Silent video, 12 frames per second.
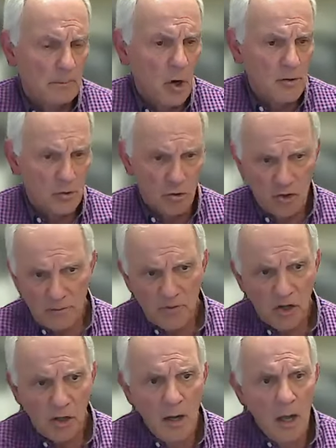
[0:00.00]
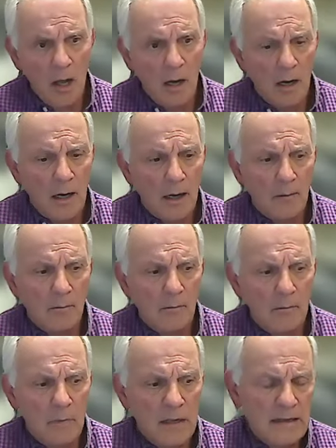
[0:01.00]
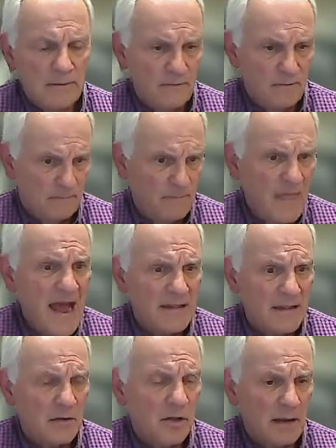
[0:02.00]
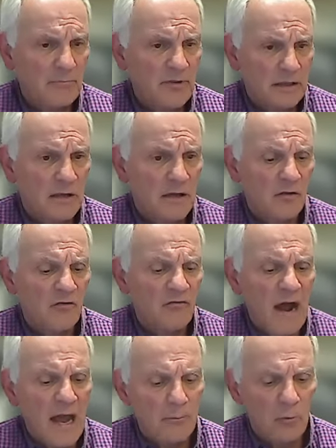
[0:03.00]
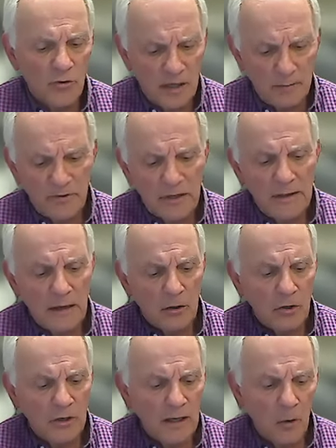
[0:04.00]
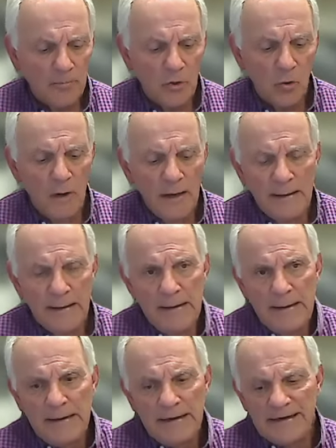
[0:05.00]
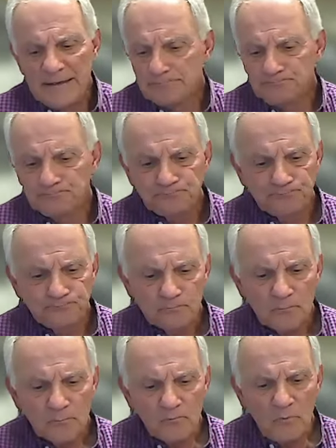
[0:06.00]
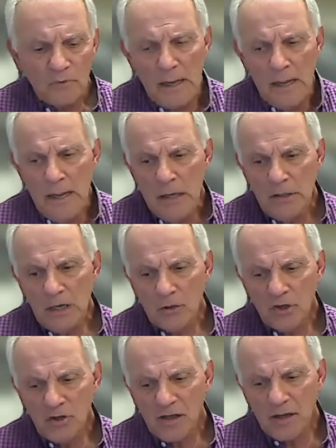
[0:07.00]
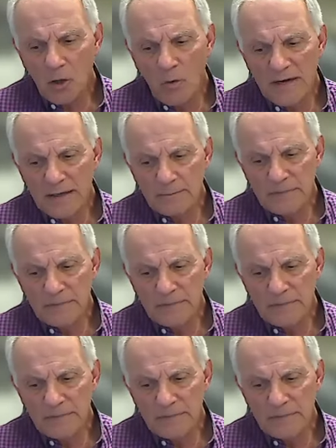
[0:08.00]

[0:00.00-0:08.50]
partnerships um, if that is something that is viable and something that could help you. Um, you know, you still I'm want. I'm